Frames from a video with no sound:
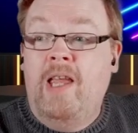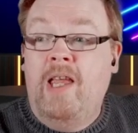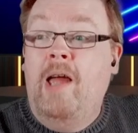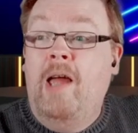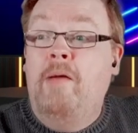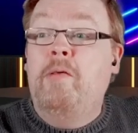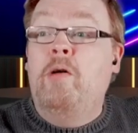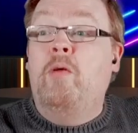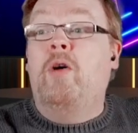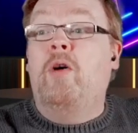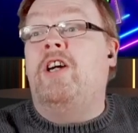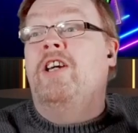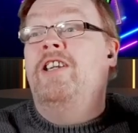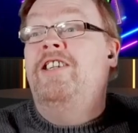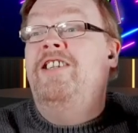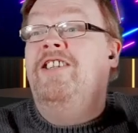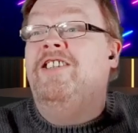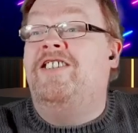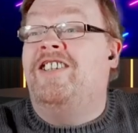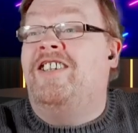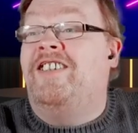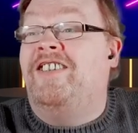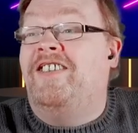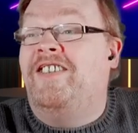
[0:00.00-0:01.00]
But what can you
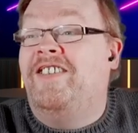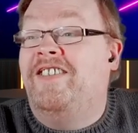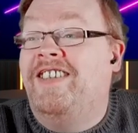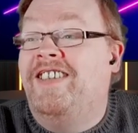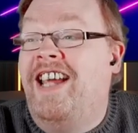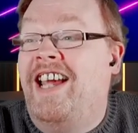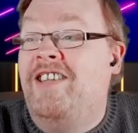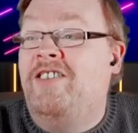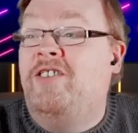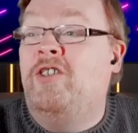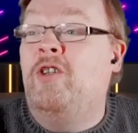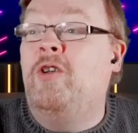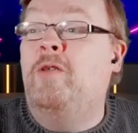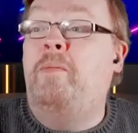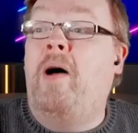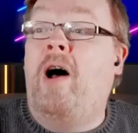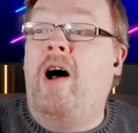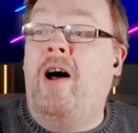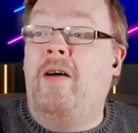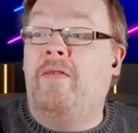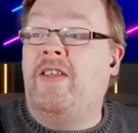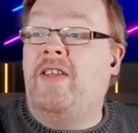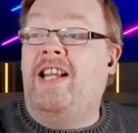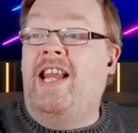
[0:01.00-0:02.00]
do? It's all part
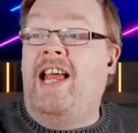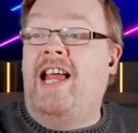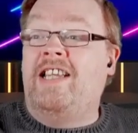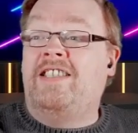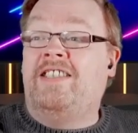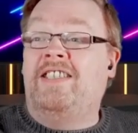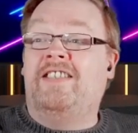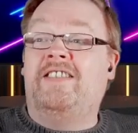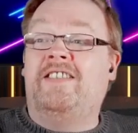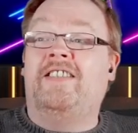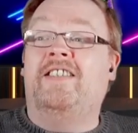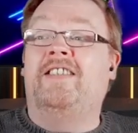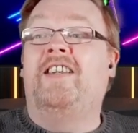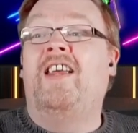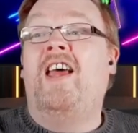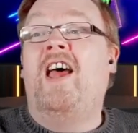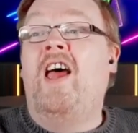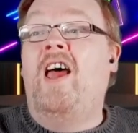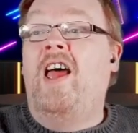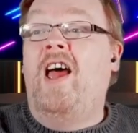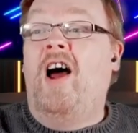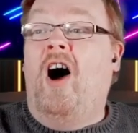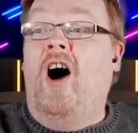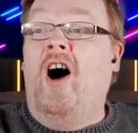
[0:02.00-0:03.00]
of the classics and
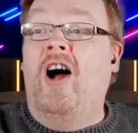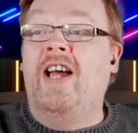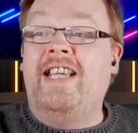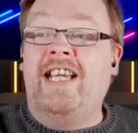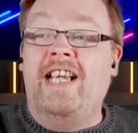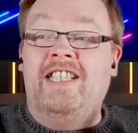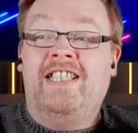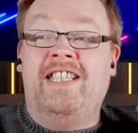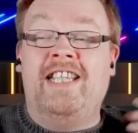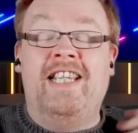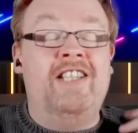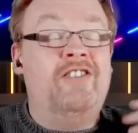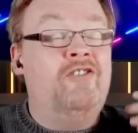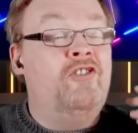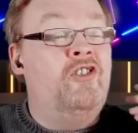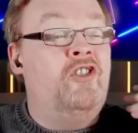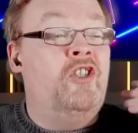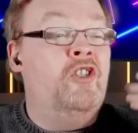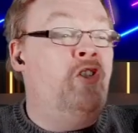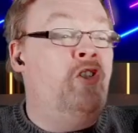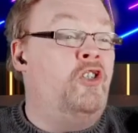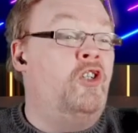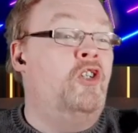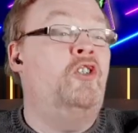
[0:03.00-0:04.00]
I get to
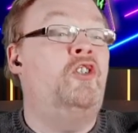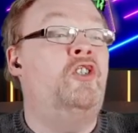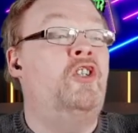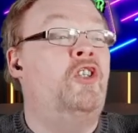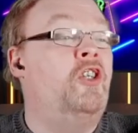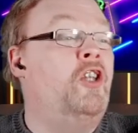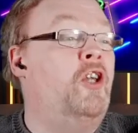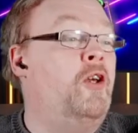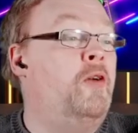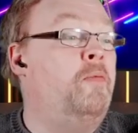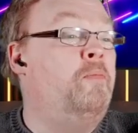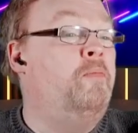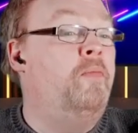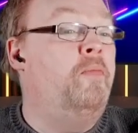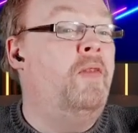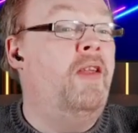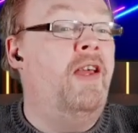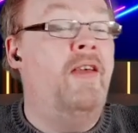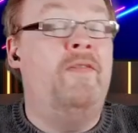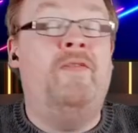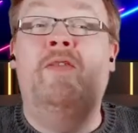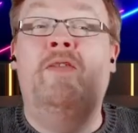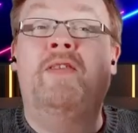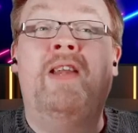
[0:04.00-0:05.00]
introduce you to them
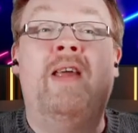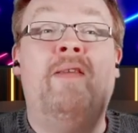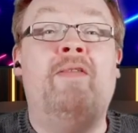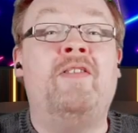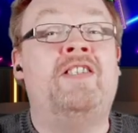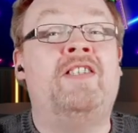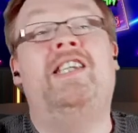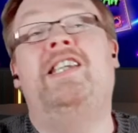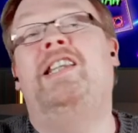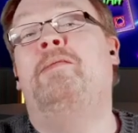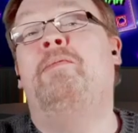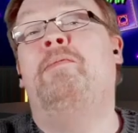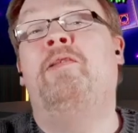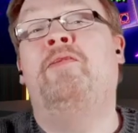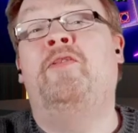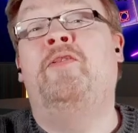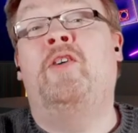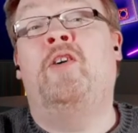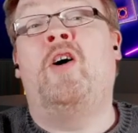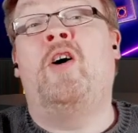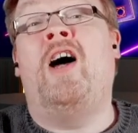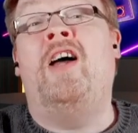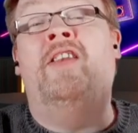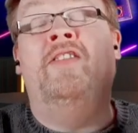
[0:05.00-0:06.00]
if you've never seen them
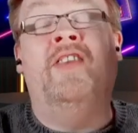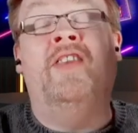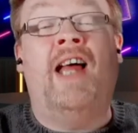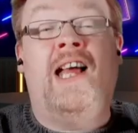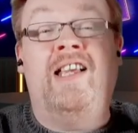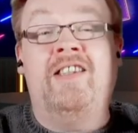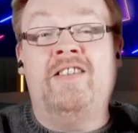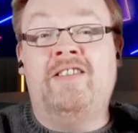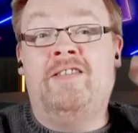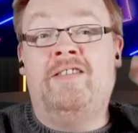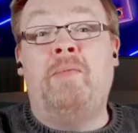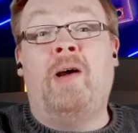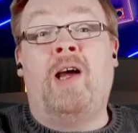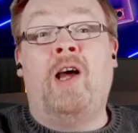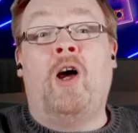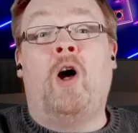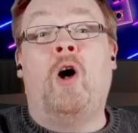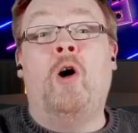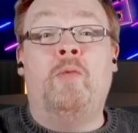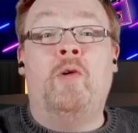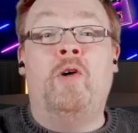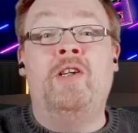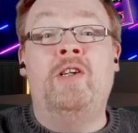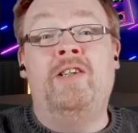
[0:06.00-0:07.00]
before, and that's my whole
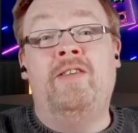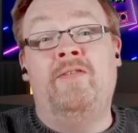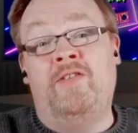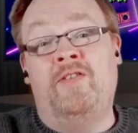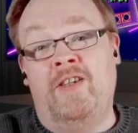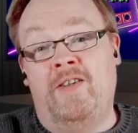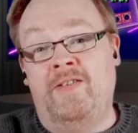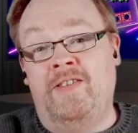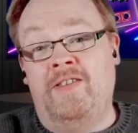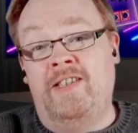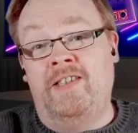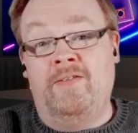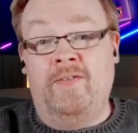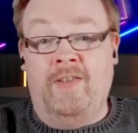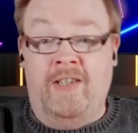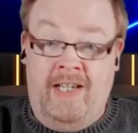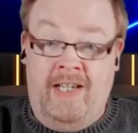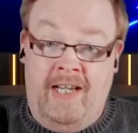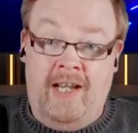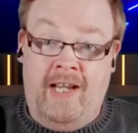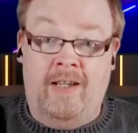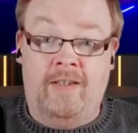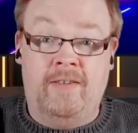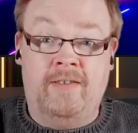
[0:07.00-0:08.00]
point of doing these
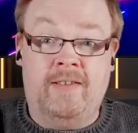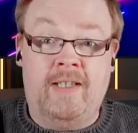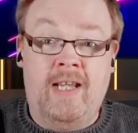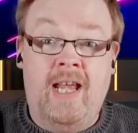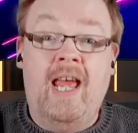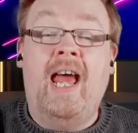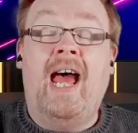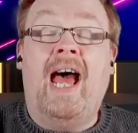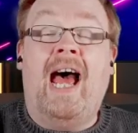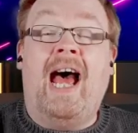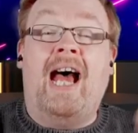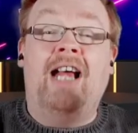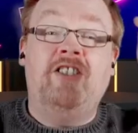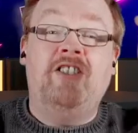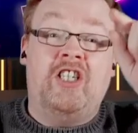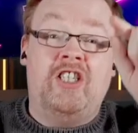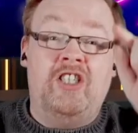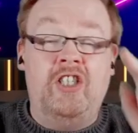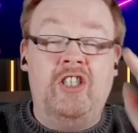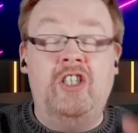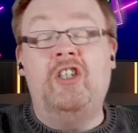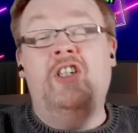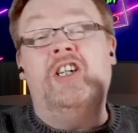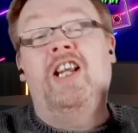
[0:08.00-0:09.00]
videos. And so
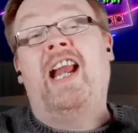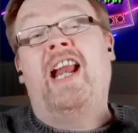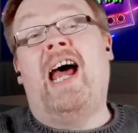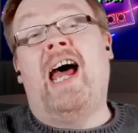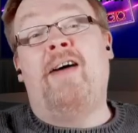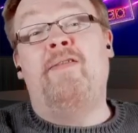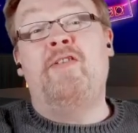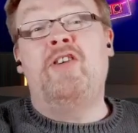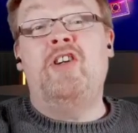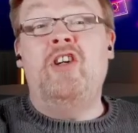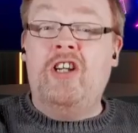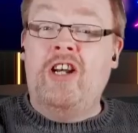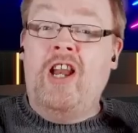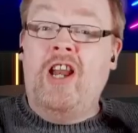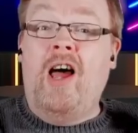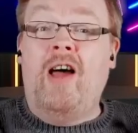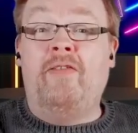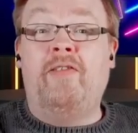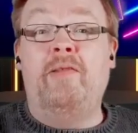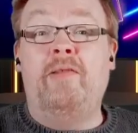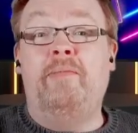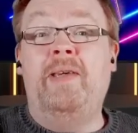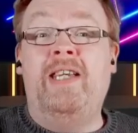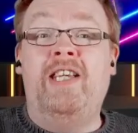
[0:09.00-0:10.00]
you can have a good laugh
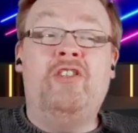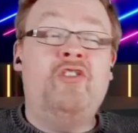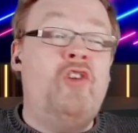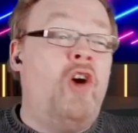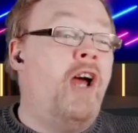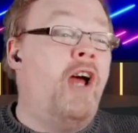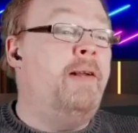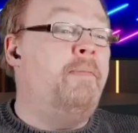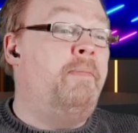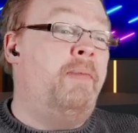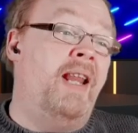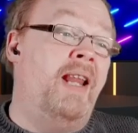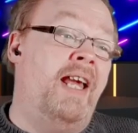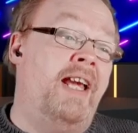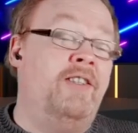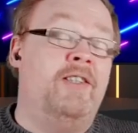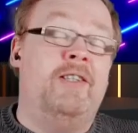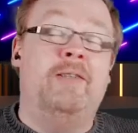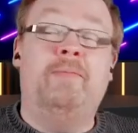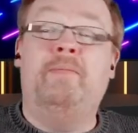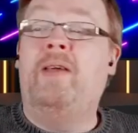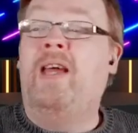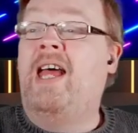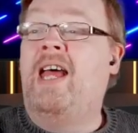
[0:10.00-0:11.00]
at me trying to play
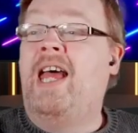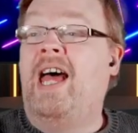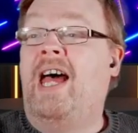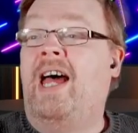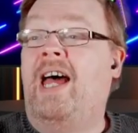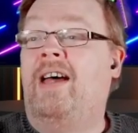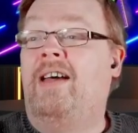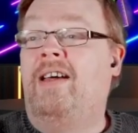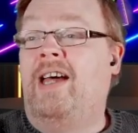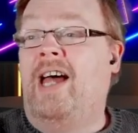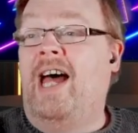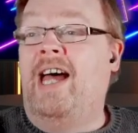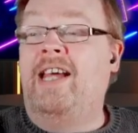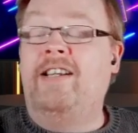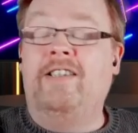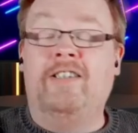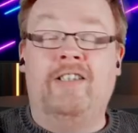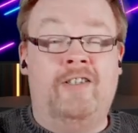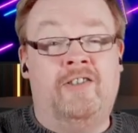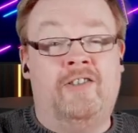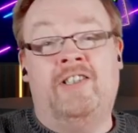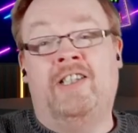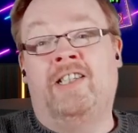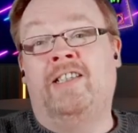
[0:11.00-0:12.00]
them and
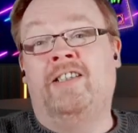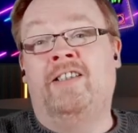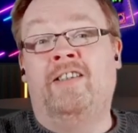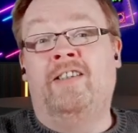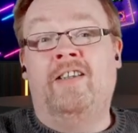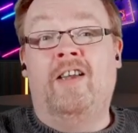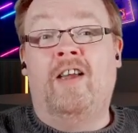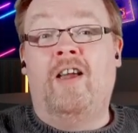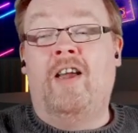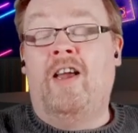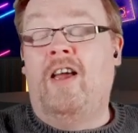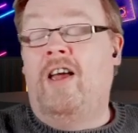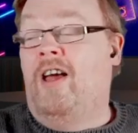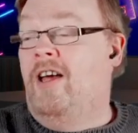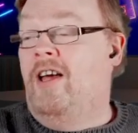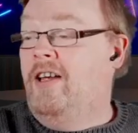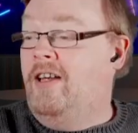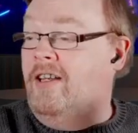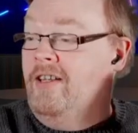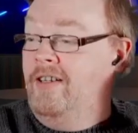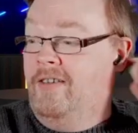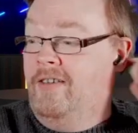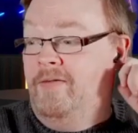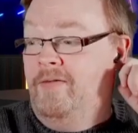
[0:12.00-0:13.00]
losing
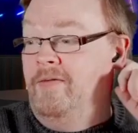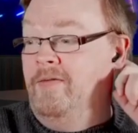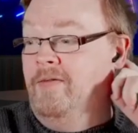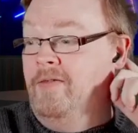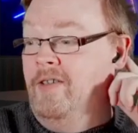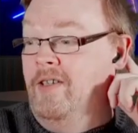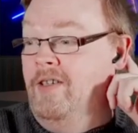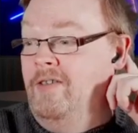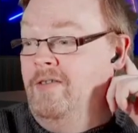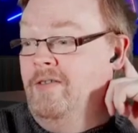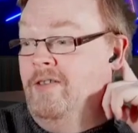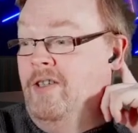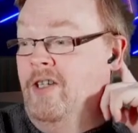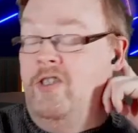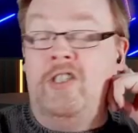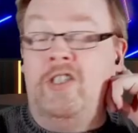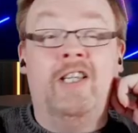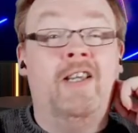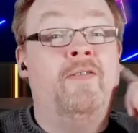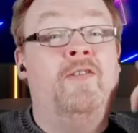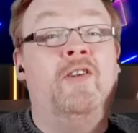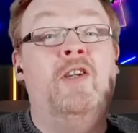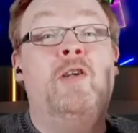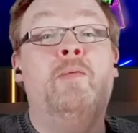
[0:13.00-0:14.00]
a
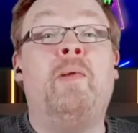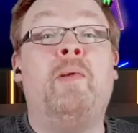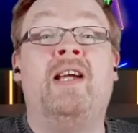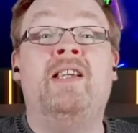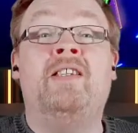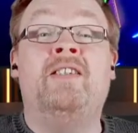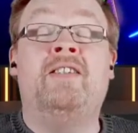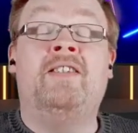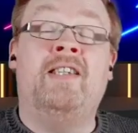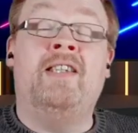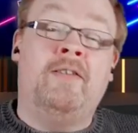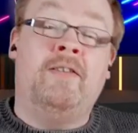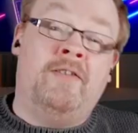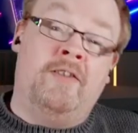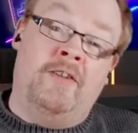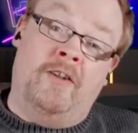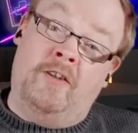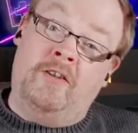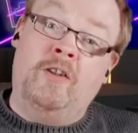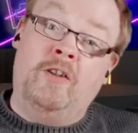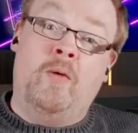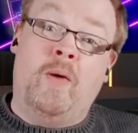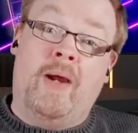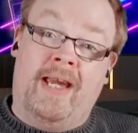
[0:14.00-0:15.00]
few brain cells along
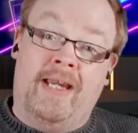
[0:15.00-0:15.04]
the way.